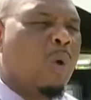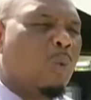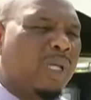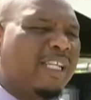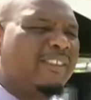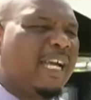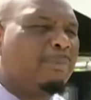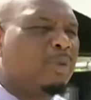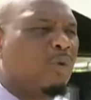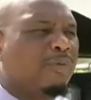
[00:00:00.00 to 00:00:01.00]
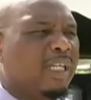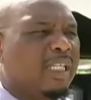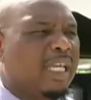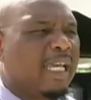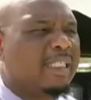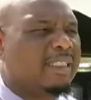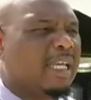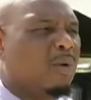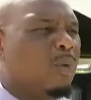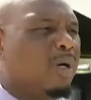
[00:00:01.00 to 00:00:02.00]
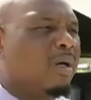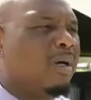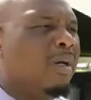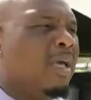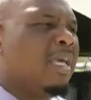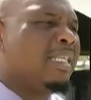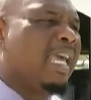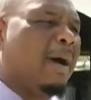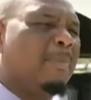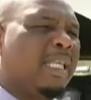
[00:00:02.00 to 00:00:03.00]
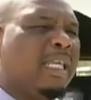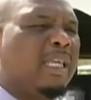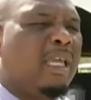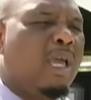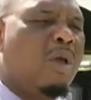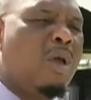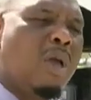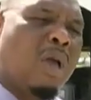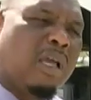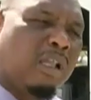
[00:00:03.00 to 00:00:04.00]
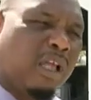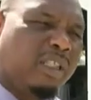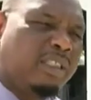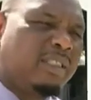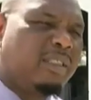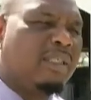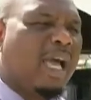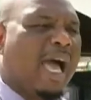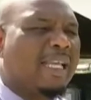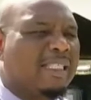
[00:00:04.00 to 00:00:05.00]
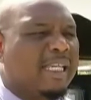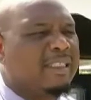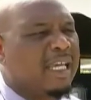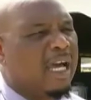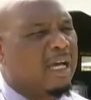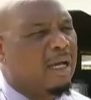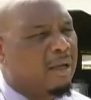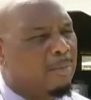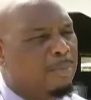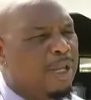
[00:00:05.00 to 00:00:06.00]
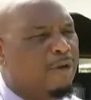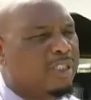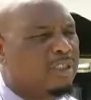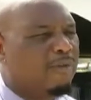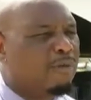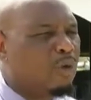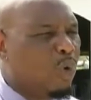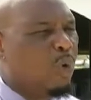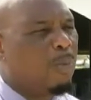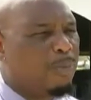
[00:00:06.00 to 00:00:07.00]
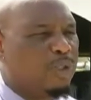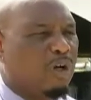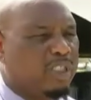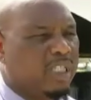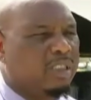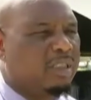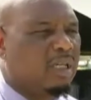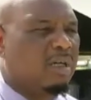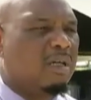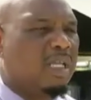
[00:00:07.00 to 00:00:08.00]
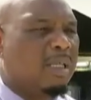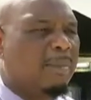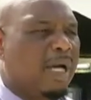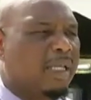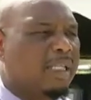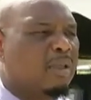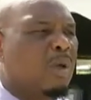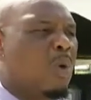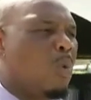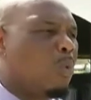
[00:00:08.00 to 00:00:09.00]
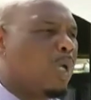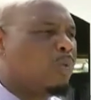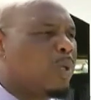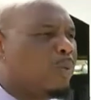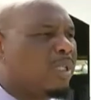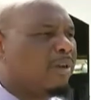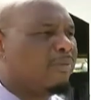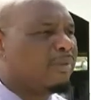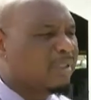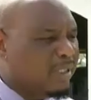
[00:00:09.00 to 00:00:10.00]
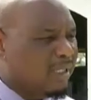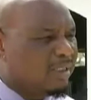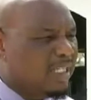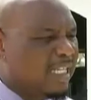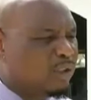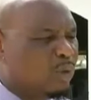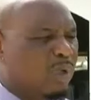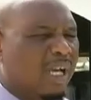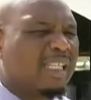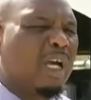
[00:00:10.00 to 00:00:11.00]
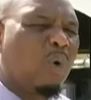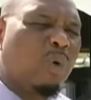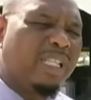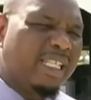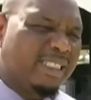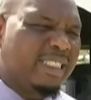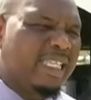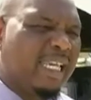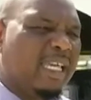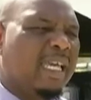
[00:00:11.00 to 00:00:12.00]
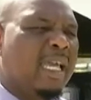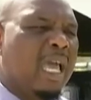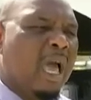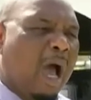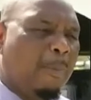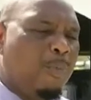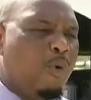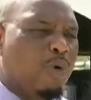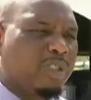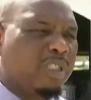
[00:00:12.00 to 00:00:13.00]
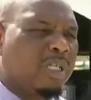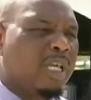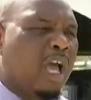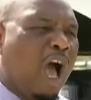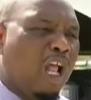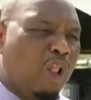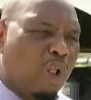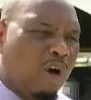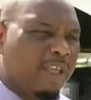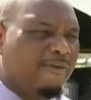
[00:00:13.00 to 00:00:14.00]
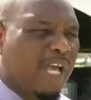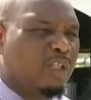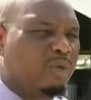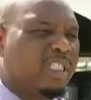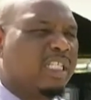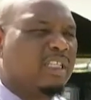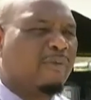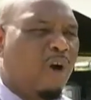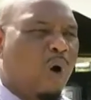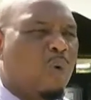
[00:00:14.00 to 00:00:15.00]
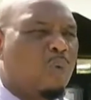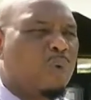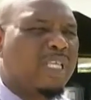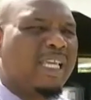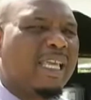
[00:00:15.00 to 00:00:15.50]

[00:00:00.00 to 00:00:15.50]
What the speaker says: What has happened over the years, there are many gluts and then there are periods of low production in the market. What we would have done is to look at a holistic approach along a value chain of how we